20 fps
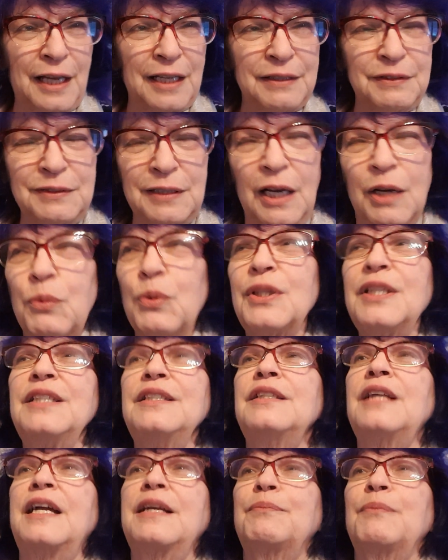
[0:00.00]
I really
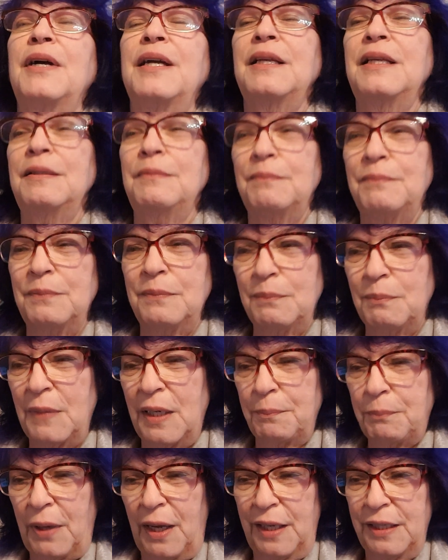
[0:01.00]
like my
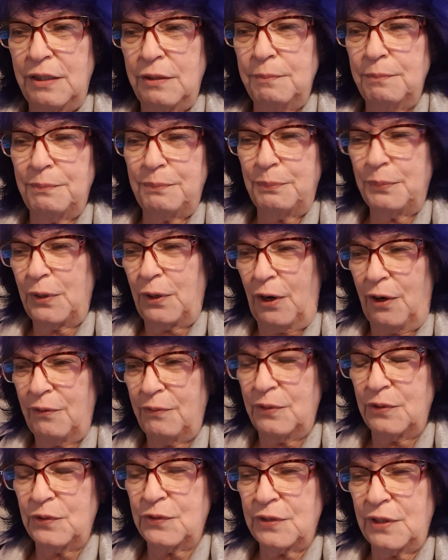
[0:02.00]
pipe
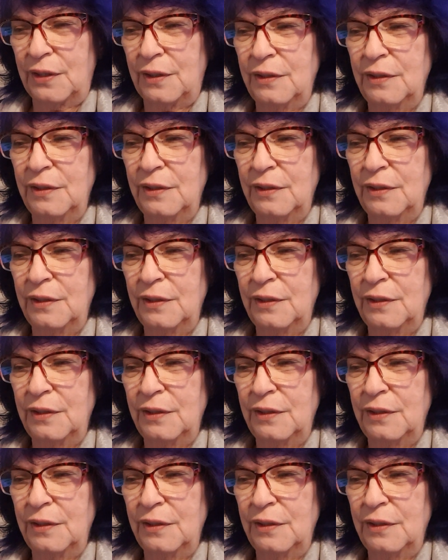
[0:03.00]
carvers.